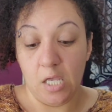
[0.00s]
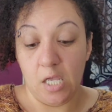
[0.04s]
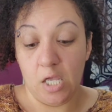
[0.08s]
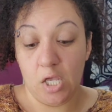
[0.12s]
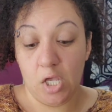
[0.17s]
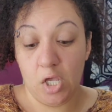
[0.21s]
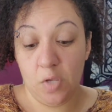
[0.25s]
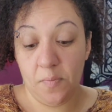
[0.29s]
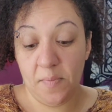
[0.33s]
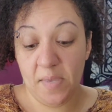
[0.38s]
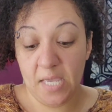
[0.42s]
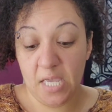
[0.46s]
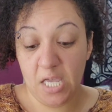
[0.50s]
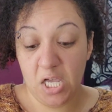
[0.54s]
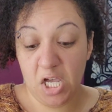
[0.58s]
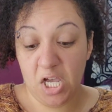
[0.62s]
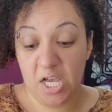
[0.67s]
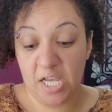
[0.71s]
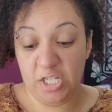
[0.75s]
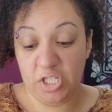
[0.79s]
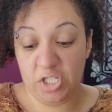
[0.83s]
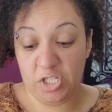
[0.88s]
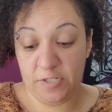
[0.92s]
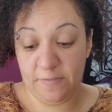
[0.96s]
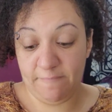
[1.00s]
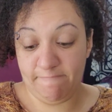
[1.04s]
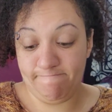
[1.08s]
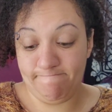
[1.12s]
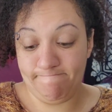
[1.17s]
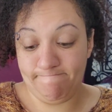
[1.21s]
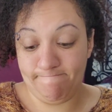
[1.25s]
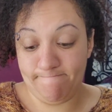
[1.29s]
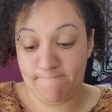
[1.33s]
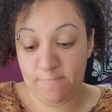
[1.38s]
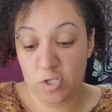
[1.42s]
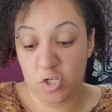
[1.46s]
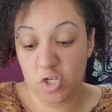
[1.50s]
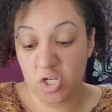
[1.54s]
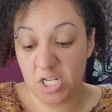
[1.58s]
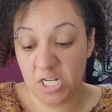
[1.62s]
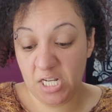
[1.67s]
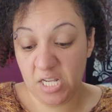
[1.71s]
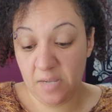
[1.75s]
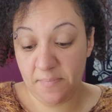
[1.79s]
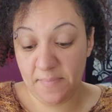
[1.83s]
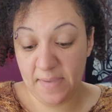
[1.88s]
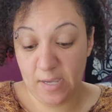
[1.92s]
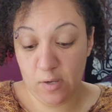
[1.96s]
Oh my gosh. Are they going to
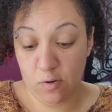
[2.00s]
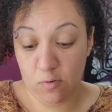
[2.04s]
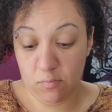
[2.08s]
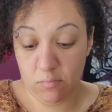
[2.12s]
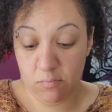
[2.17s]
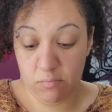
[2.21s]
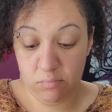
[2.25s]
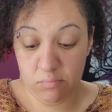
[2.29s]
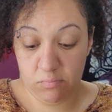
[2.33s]
come out?